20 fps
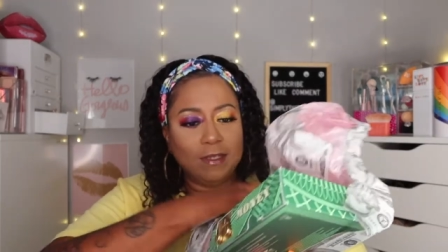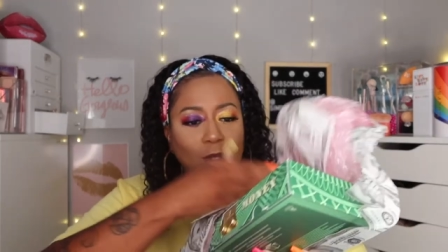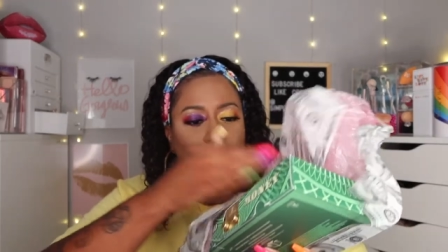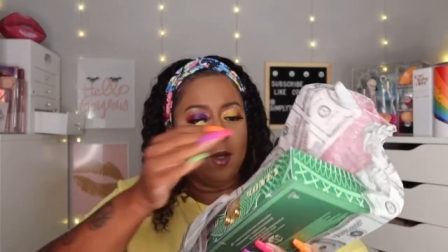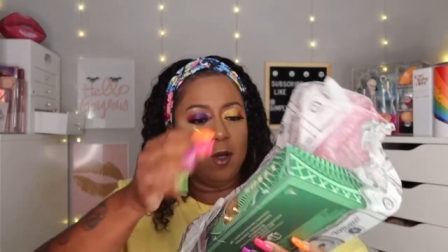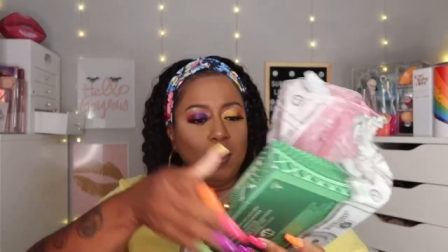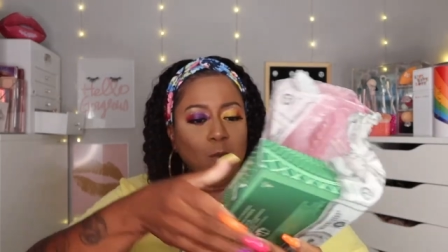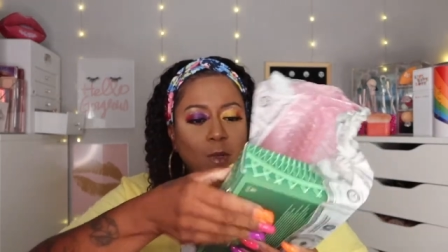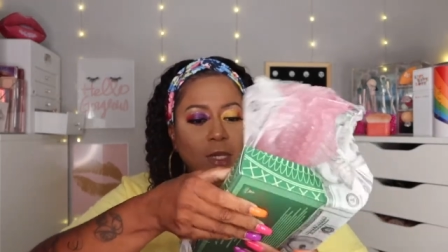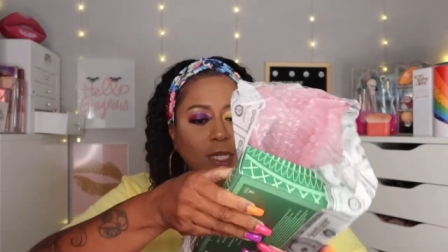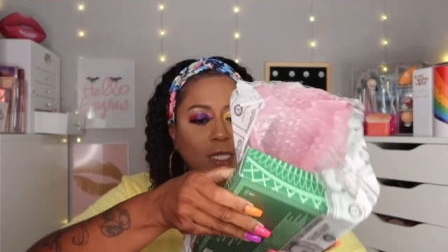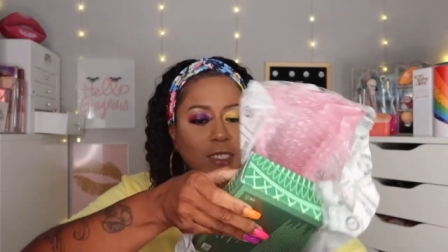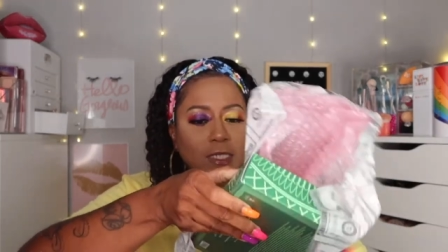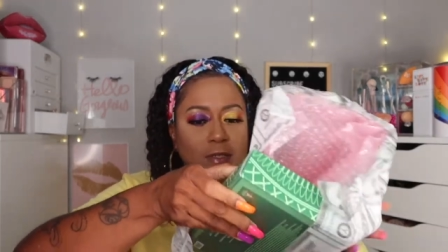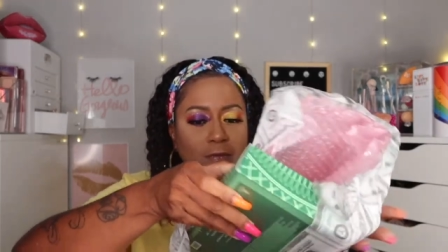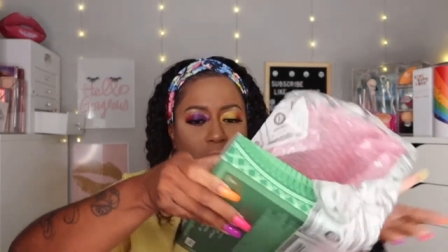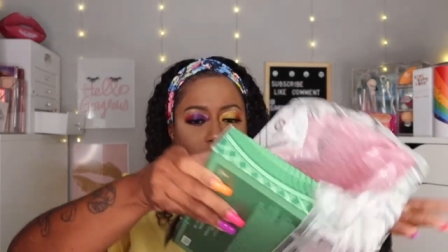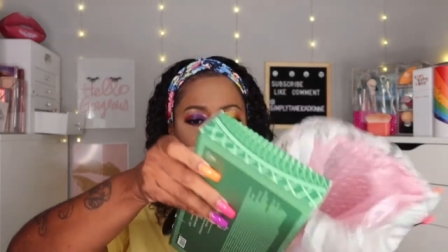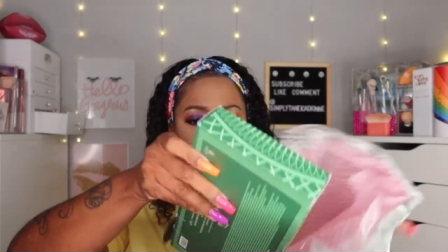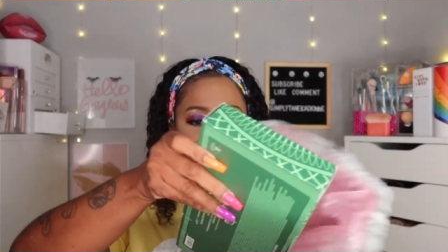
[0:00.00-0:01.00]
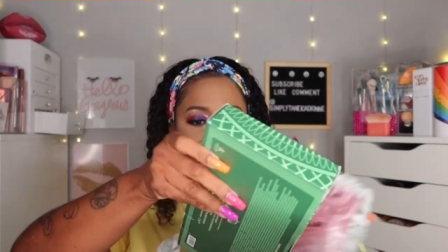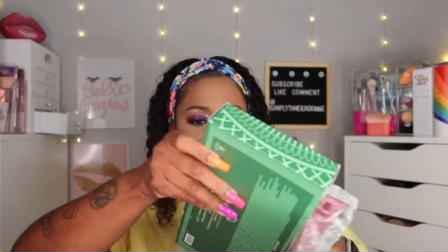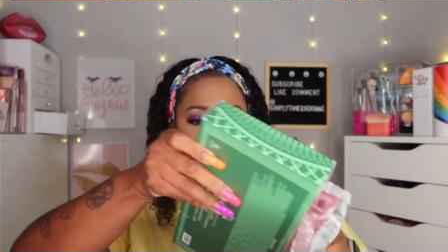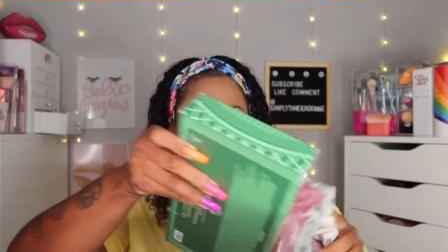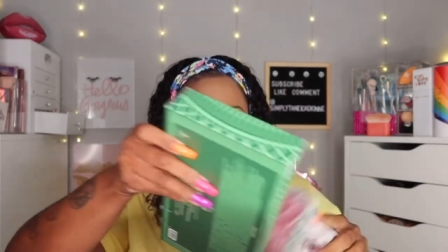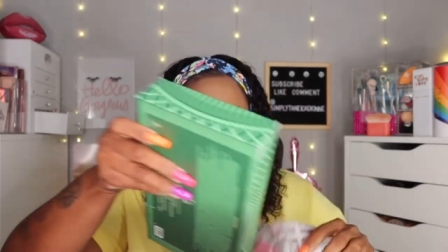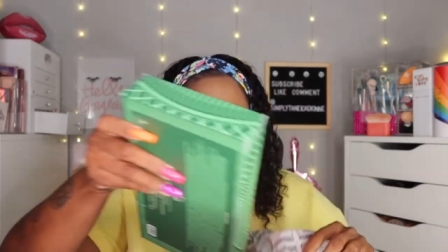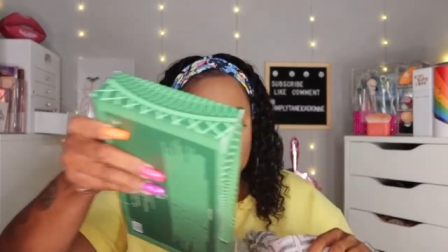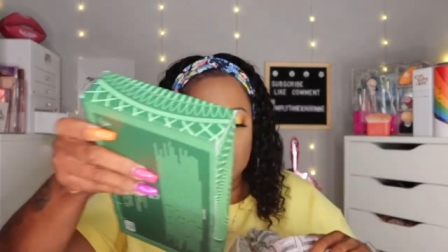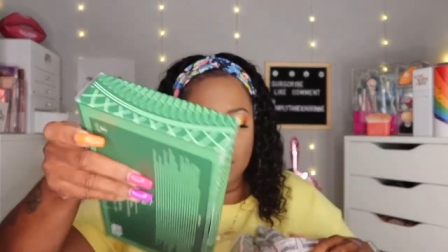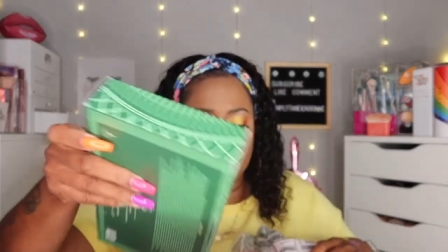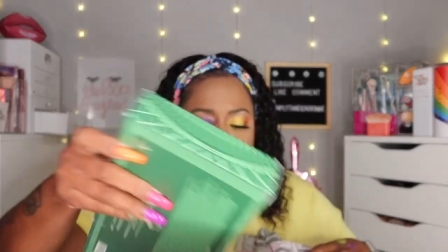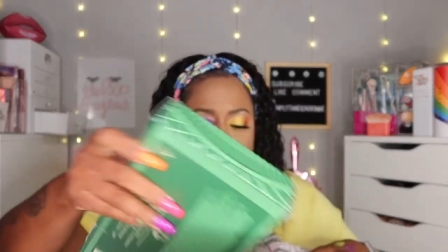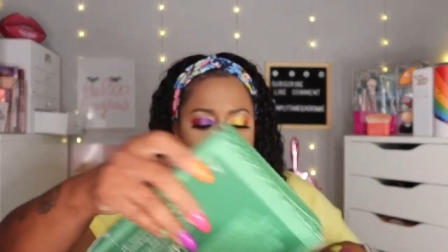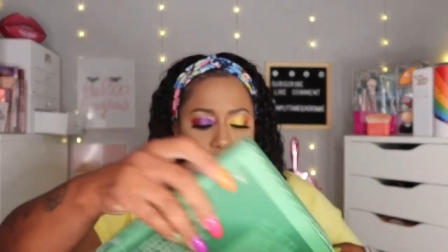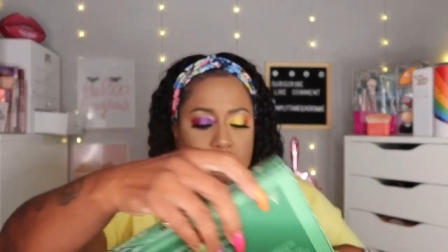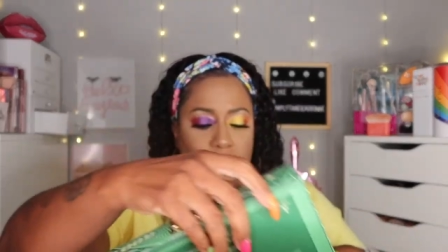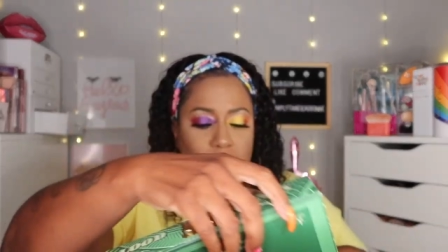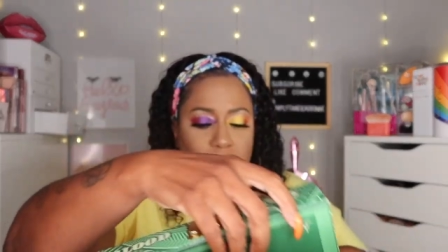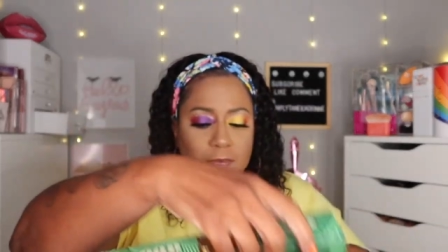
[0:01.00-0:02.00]
Always, if you want Jeffree Star
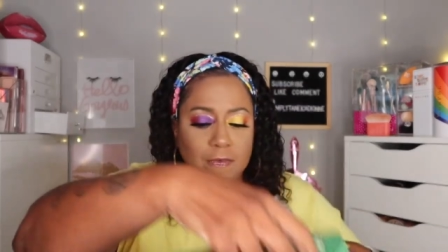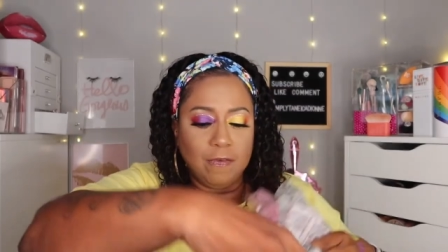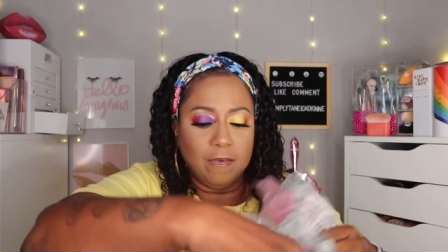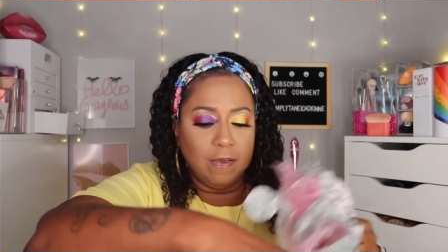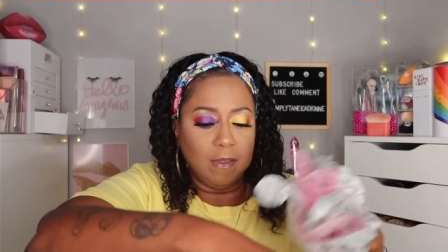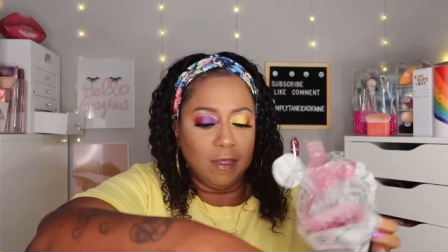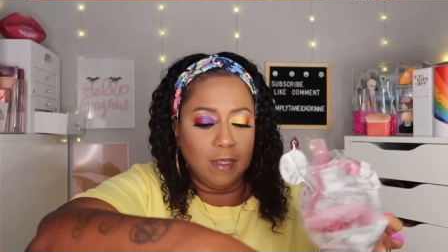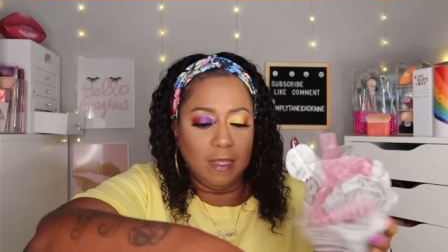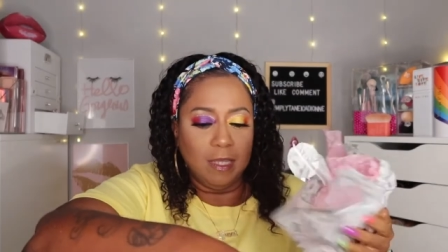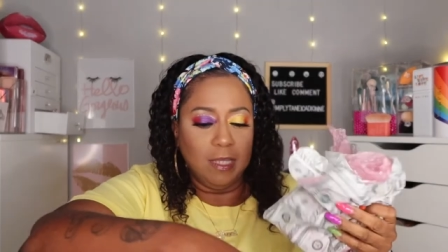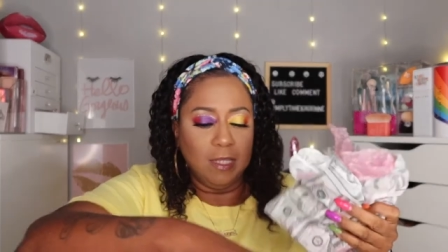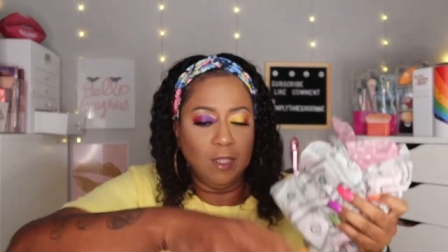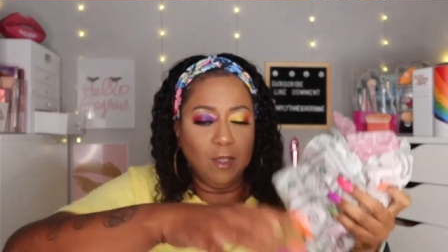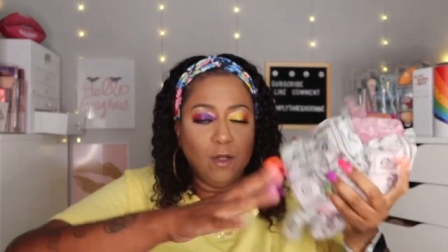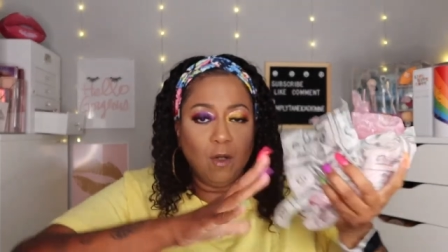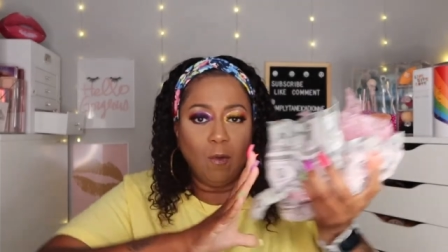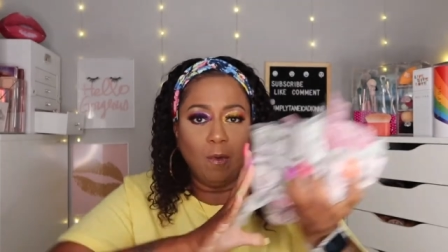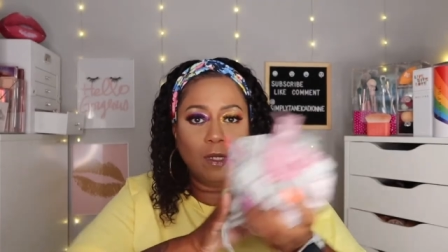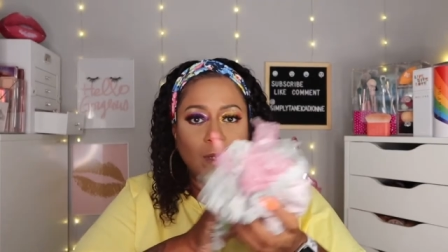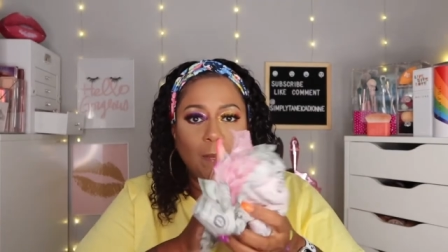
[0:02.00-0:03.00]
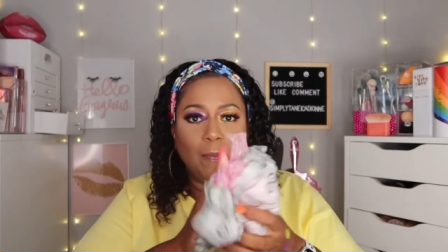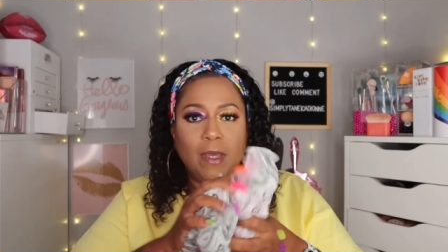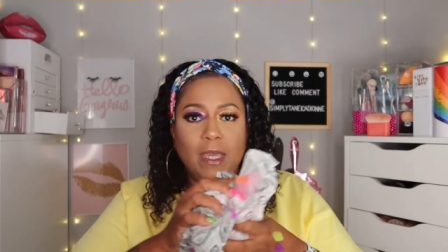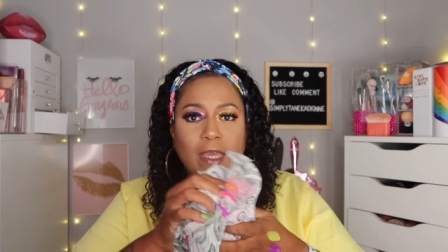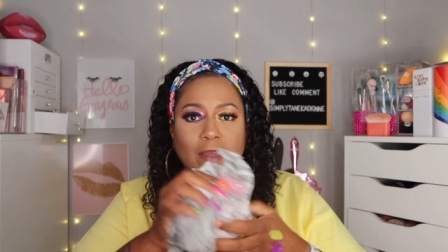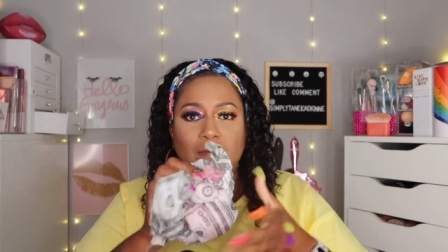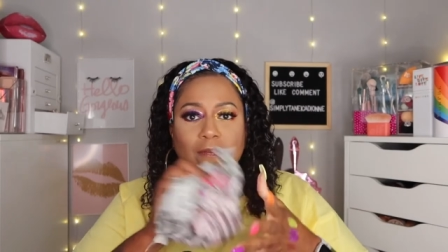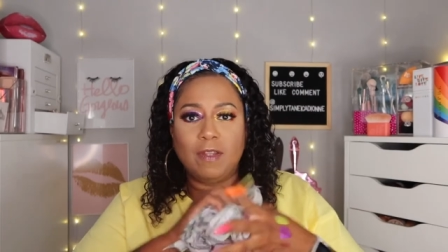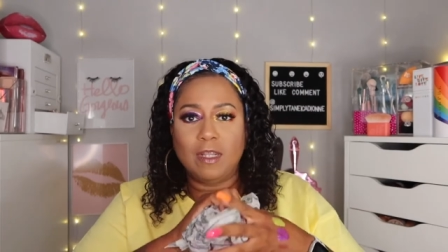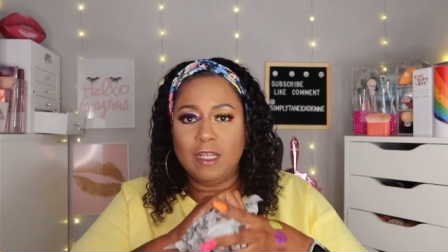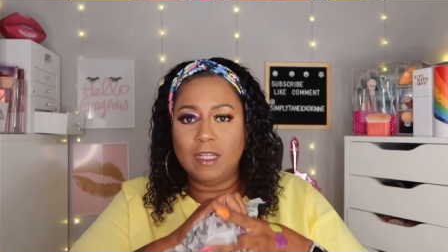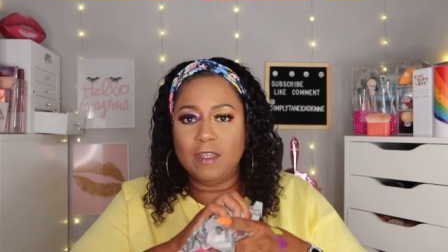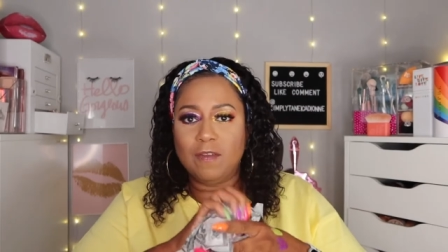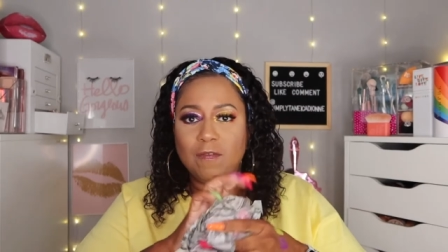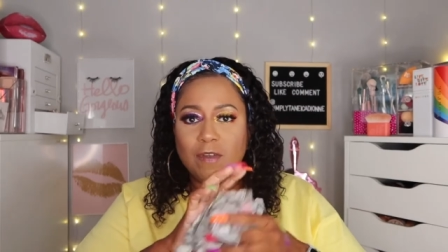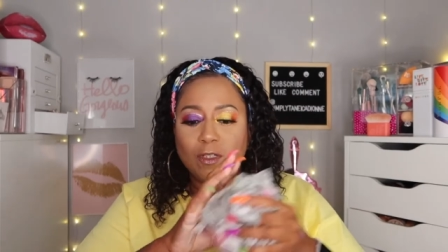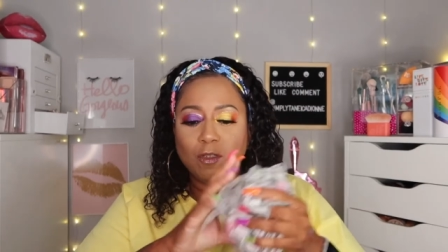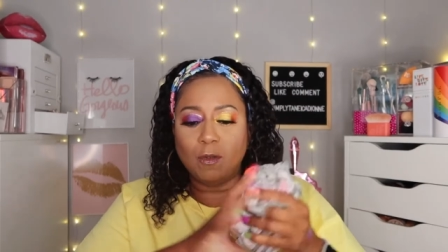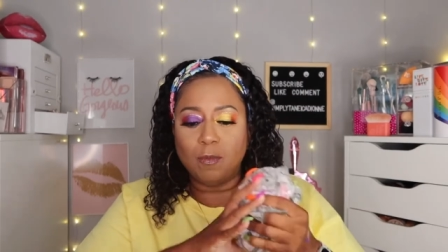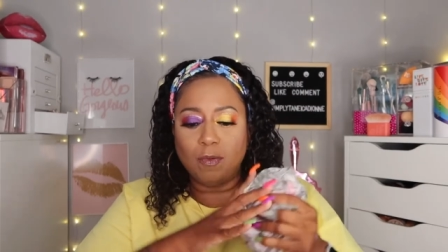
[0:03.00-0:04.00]
stuff and you don't want to pay for the
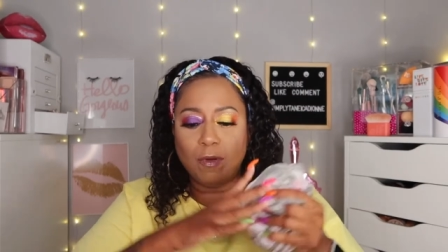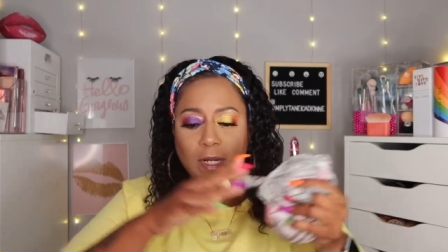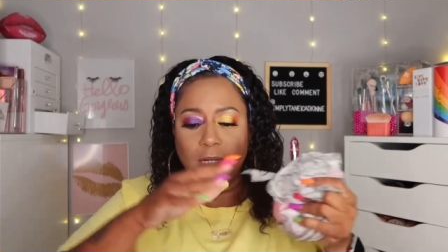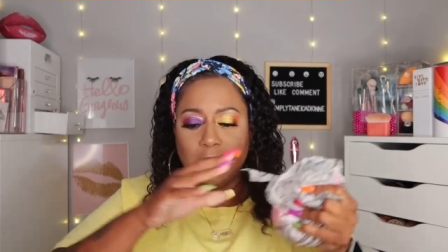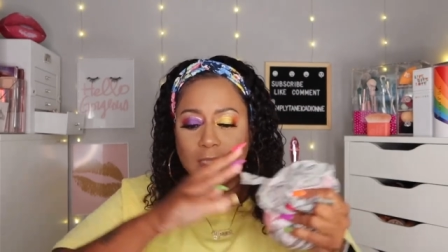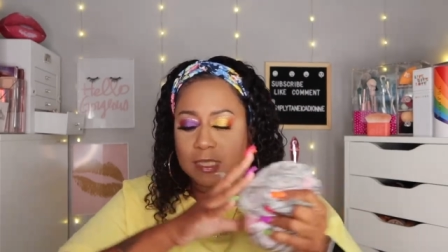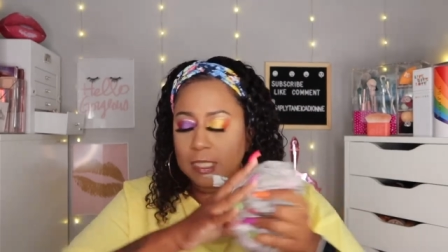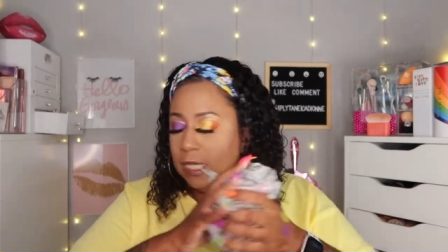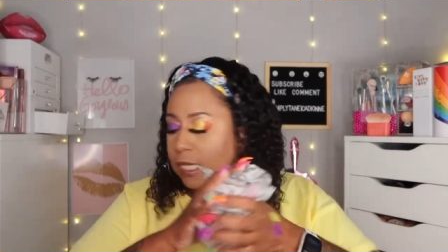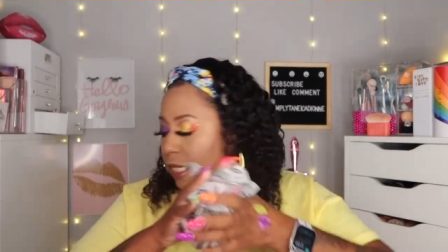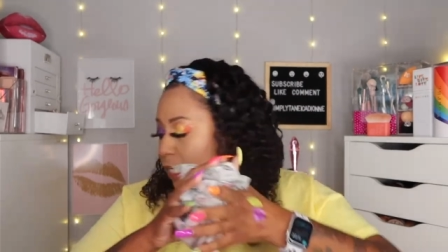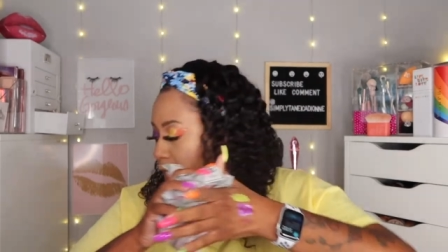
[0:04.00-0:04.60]
individual price,